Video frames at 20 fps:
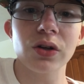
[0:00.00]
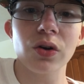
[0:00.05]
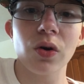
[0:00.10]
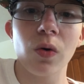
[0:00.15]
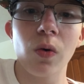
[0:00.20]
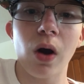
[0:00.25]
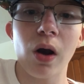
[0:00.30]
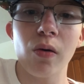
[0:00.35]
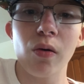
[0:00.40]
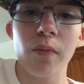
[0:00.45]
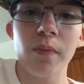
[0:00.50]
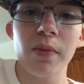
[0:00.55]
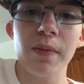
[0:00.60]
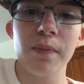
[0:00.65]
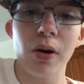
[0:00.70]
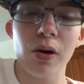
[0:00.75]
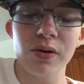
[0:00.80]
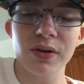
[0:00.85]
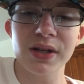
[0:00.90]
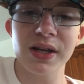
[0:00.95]
so I won't be
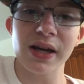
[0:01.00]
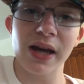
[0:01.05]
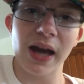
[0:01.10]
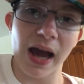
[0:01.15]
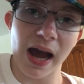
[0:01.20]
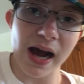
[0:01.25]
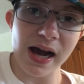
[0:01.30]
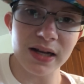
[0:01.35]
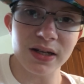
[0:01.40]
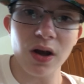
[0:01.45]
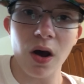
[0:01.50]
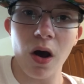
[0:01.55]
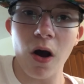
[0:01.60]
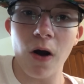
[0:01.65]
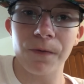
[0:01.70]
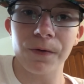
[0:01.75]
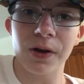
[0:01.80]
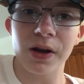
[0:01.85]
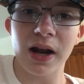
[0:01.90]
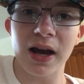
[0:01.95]
posting as
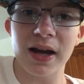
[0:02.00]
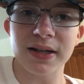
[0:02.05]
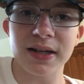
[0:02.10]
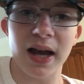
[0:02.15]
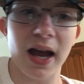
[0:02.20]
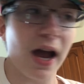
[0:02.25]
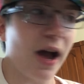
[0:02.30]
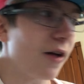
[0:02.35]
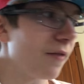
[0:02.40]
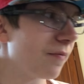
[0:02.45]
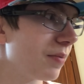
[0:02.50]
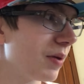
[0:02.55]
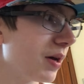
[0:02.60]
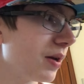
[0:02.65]
often as I have